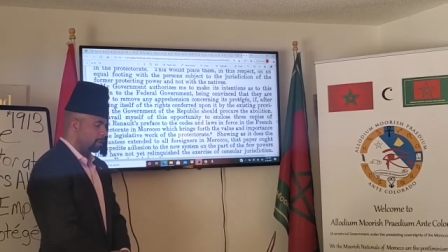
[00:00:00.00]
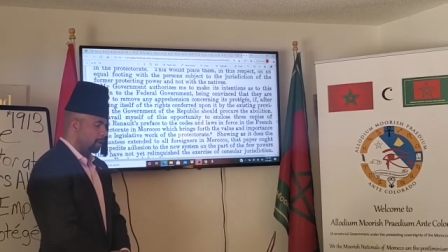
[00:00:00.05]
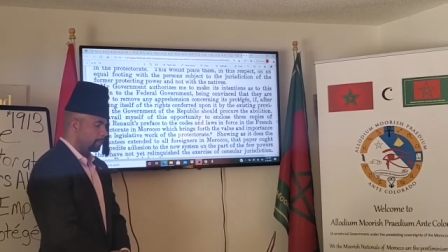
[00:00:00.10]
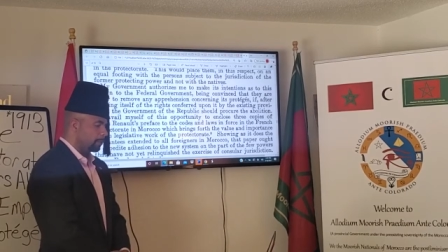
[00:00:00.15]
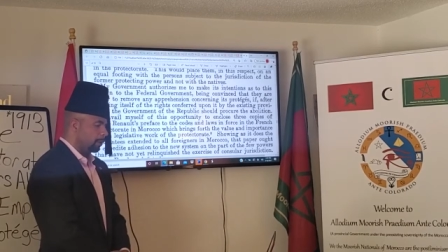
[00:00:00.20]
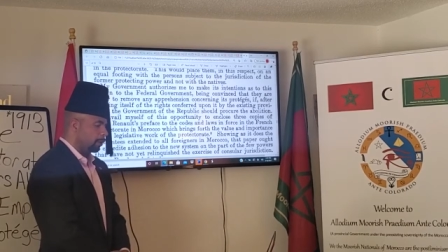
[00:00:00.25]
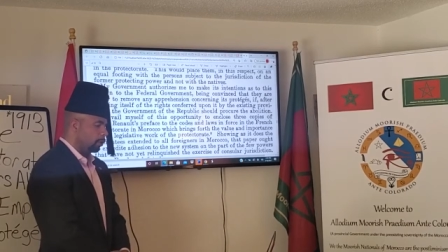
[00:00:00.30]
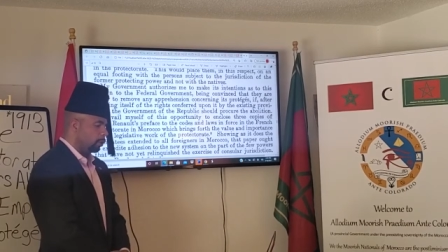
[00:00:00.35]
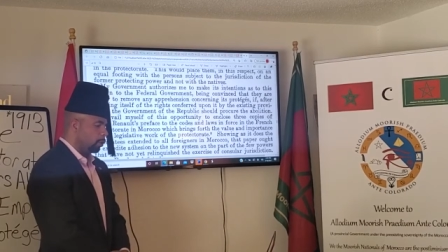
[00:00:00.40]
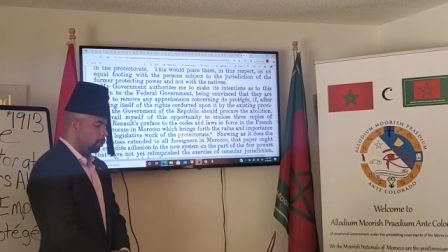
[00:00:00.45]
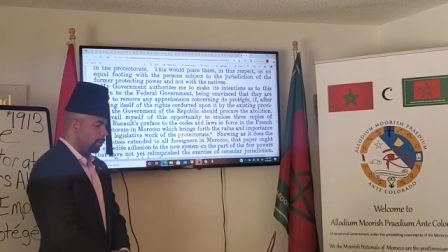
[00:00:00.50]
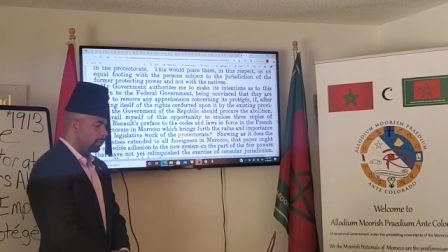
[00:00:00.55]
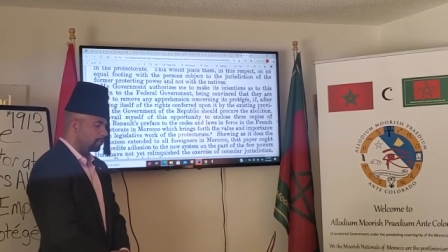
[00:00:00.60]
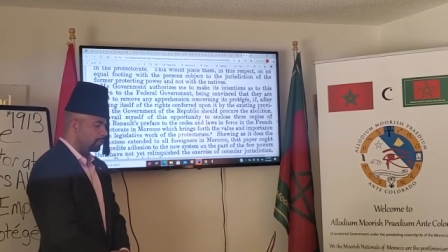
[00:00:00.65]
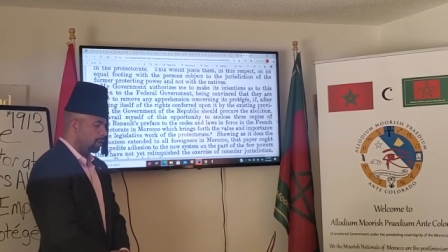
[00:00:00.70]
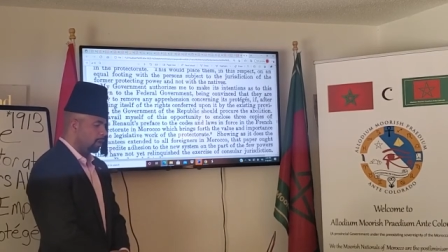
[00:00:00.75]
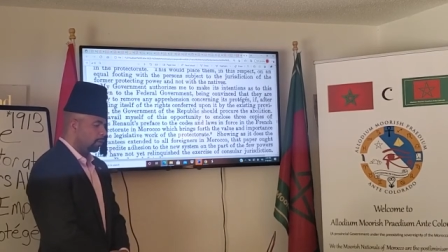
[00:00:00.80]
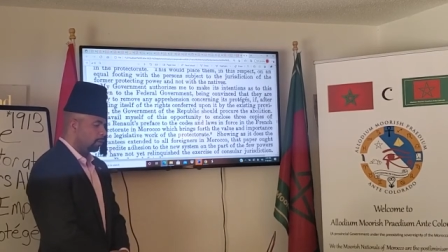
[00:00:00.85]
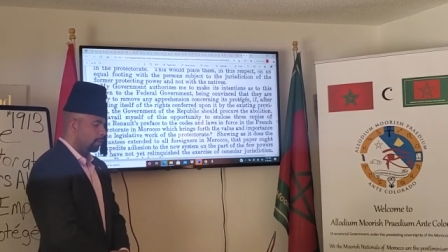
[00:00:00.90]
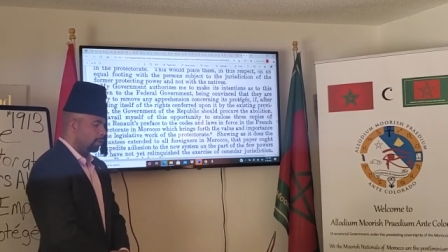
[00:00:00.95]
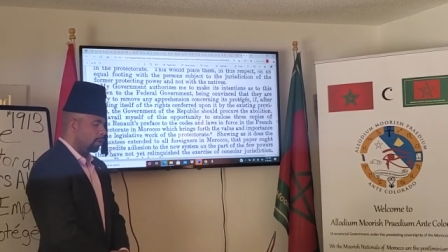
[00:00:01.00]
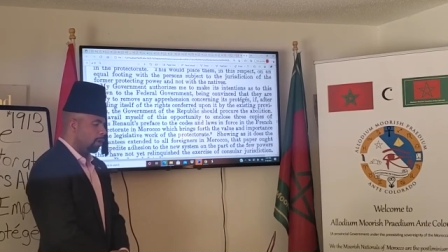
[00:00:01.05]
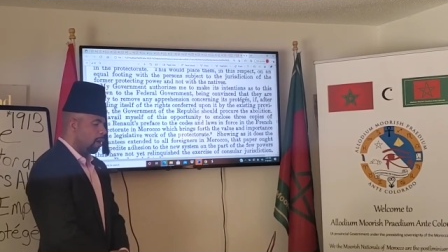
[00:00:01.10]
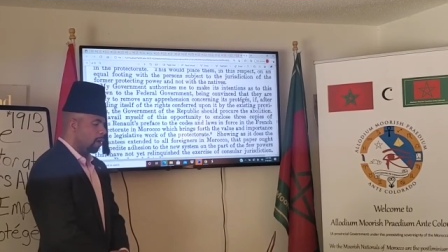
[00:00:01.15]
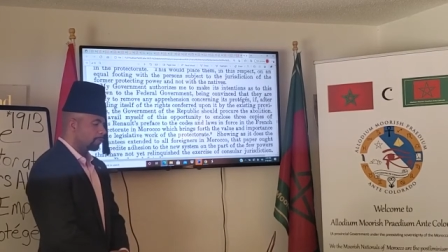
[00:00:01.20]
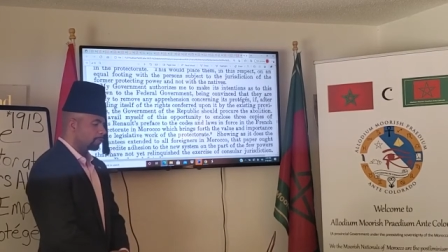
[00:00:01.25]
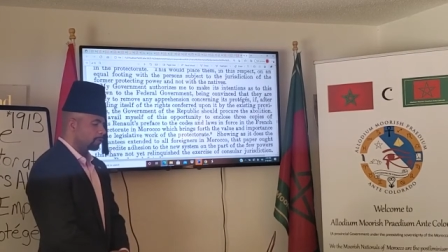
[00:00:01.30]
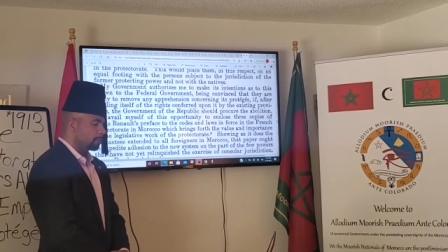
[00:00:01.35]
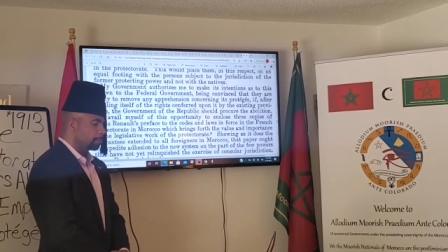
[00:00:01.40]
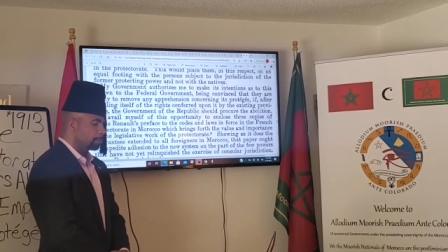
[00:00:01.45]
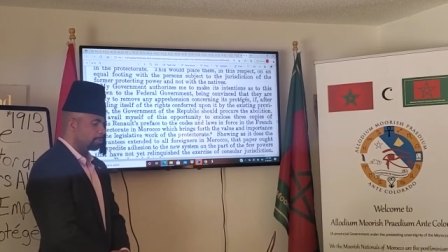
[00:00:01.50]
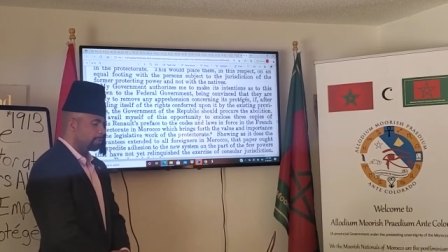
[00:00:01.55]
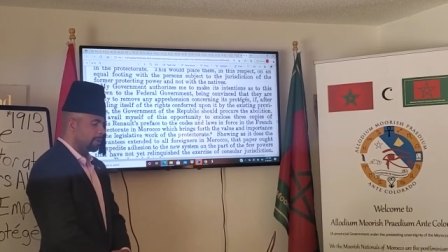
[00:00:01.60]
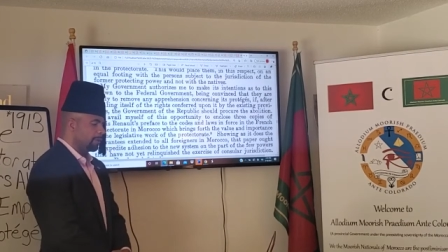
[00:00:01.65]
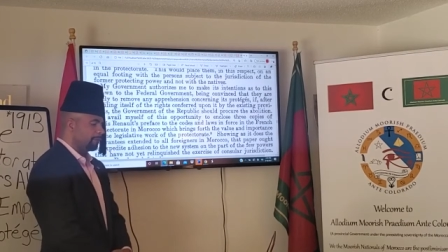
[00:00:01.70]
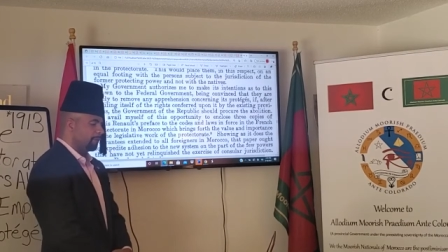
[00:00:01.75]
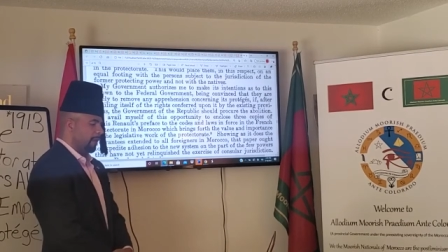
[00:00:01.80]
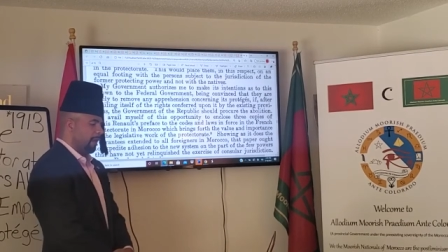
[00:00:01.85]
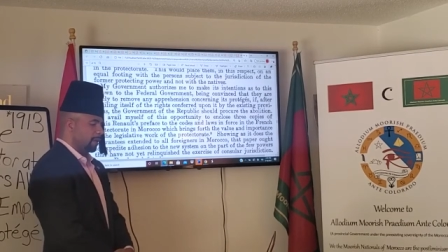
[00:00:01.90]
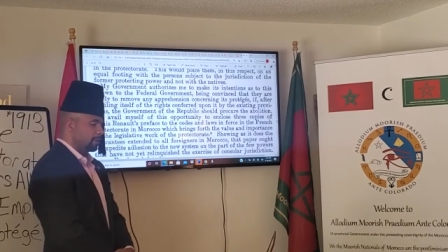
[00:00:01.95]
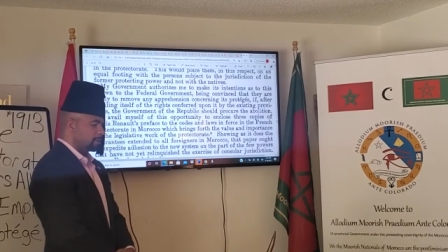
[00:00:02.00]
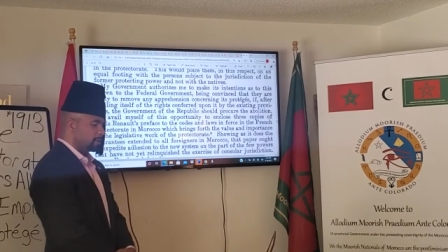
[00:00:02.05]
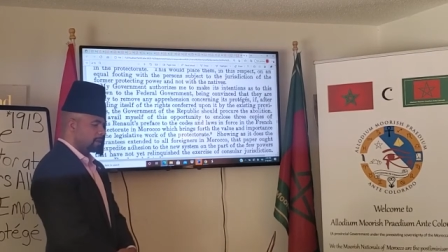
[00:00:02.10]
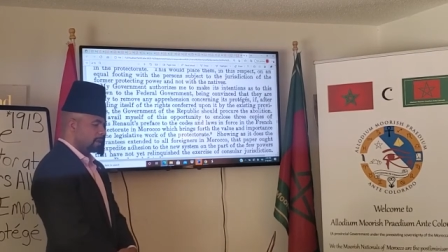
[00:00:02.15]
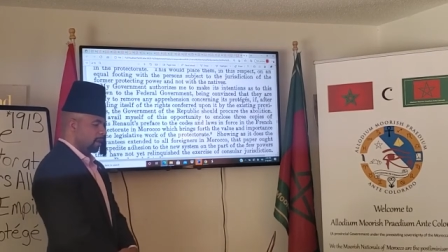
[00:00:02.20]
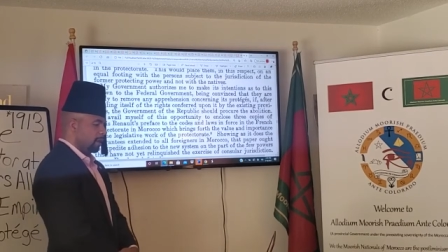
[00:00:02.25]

of the Louis Renault's preface